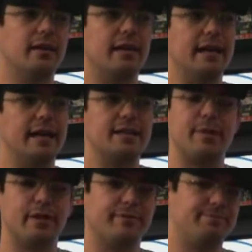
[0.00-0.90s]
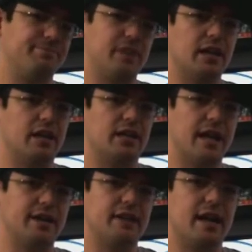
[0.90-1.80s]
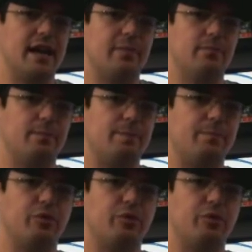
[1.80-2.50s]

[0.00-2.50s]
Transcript: I spent a lot of time